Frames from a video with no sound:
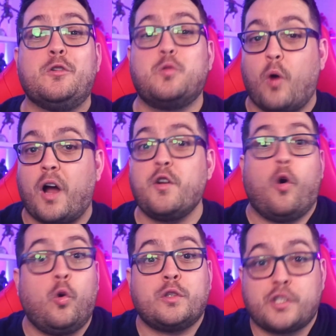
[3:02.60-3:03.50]
1
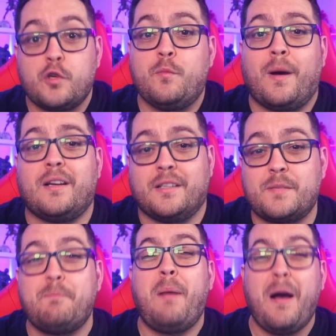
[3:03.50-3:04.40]
or 2 buttons
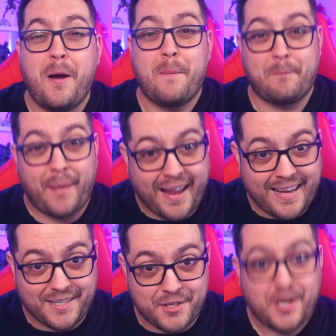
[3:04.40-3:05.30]
per
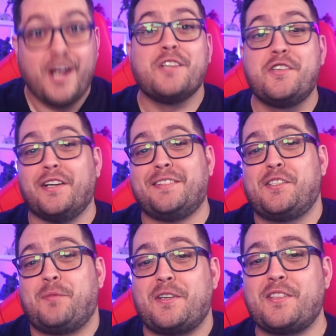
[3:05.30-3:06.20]
page just to
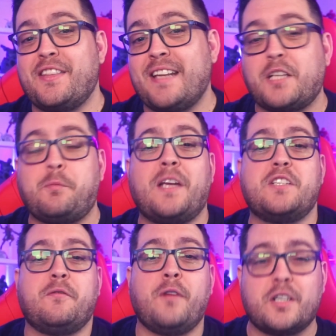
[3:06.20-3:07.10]
switch to the next page
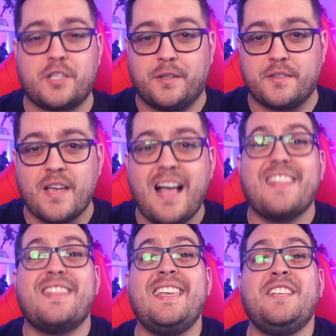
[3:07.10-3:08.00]
of functions.
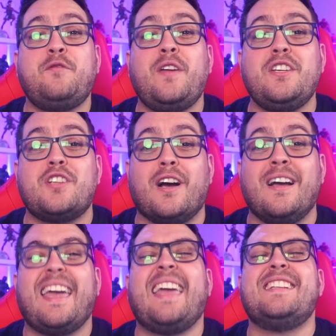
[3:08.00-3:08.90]
This feature
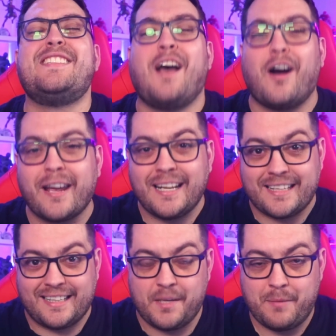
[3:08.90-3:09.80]
entirely
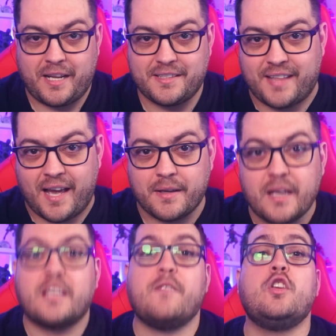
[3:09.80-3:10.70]
eliminates that,
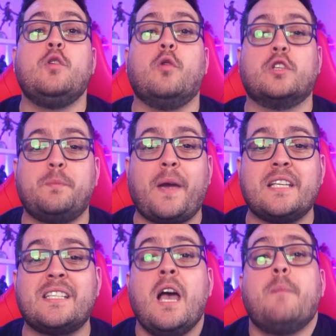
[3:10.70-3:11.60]
giving you more
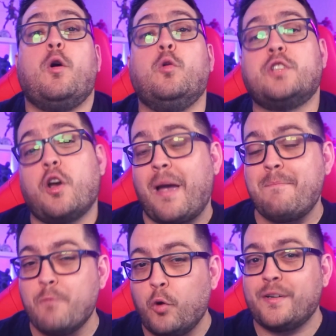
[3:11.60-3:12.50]
space, but also a
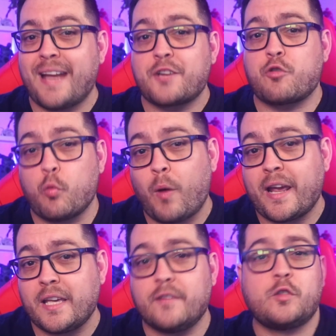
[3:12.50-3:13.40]
more natural
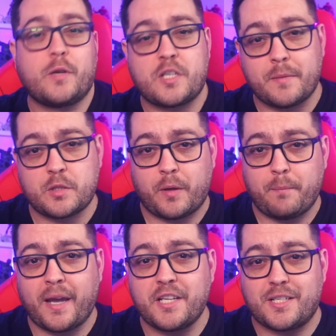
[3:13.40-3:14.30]
way of switching between
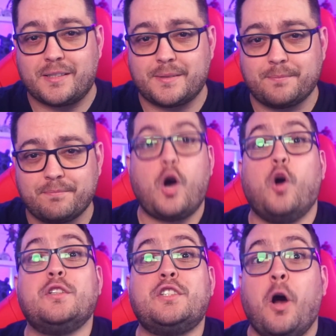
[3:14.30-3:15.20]
pages.
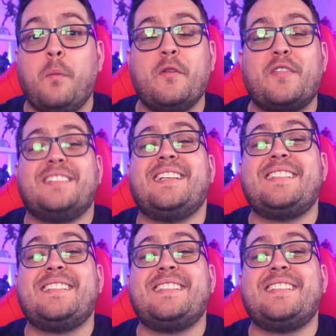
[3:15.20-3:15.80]
On top of this, there's a